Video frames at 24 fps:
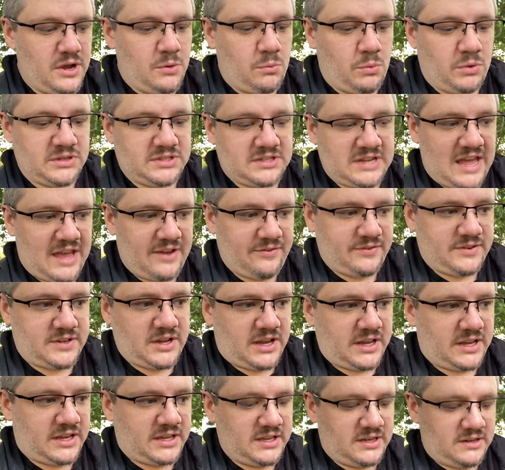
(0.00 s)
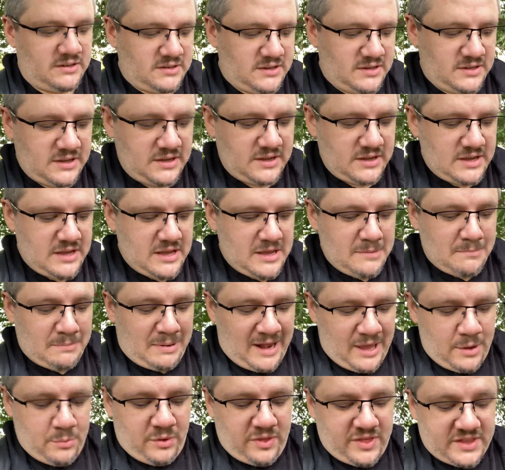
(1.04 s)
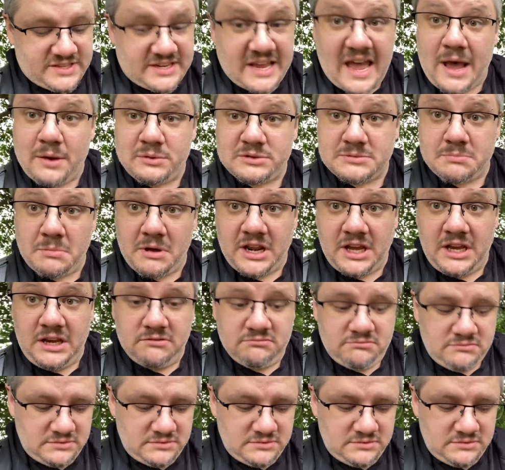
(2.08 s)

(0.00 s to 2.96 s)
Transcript: what's left I can play with as house money,